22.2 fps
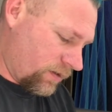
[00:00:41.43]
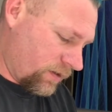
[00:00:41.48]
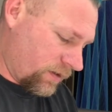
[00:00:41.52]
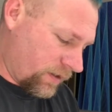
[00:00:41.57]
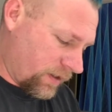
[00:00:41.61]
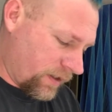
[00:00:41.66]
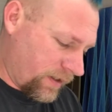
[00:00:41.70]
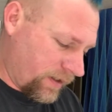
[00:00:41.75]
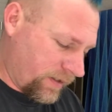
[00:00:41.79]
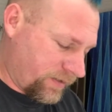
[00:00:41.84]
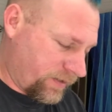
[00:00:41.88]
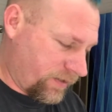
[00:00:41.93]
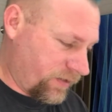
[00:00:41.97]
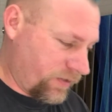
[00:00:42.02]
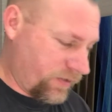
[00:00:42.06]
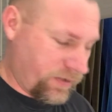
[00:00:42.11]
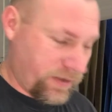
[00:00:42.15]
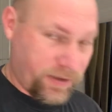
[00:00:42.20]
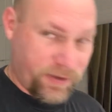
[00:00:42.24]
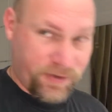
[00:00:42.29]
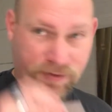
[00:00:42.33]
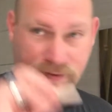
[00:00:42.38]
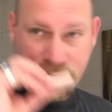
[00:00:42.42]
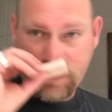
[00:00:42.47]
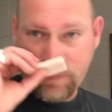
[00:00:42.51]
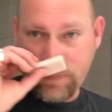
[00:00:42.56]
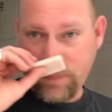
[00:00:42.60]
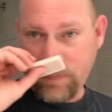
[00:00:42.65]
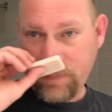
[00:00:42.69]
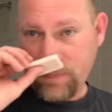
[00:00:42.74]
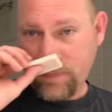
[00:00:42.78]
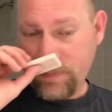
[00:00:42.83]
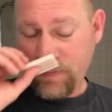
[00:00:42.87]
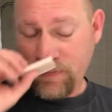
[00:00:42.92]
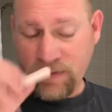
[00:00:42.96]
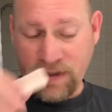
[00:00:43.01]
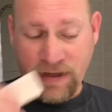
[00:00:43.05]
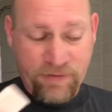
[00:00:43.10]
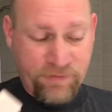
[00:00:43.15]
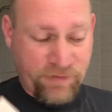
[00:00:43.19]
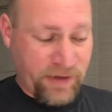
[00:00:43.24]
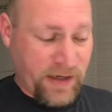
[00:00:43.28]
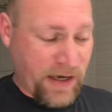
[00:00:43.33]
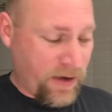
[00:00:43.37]
like to do these
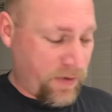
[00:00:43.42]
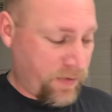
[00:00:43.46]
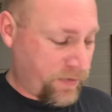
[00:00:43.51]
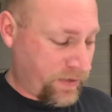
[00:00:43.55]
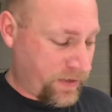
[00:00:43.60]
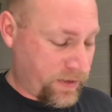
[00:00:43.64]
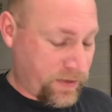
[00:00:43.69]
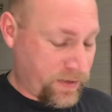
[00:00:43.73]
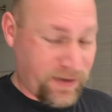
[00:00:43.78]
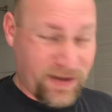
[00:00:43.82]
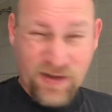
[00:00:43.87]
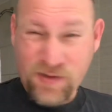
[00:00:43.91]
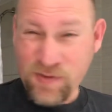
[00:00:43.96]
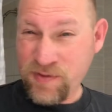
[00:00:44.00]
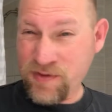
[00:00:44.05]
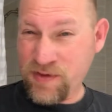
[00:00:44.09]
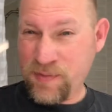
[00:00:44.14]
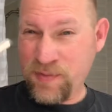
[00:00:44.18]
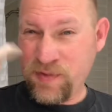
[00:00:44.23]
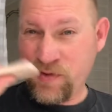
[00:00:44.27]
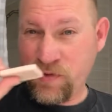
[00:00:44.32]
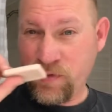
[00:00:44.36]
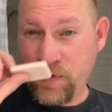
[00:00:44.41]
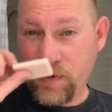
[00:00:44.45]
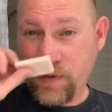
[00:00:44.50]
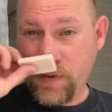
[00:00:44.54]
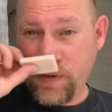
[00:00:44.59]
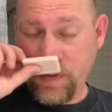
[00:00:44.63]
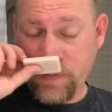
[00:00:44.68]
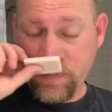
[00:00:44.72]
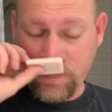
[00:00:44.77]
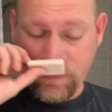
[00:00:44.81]
every now and then. This one smells really good.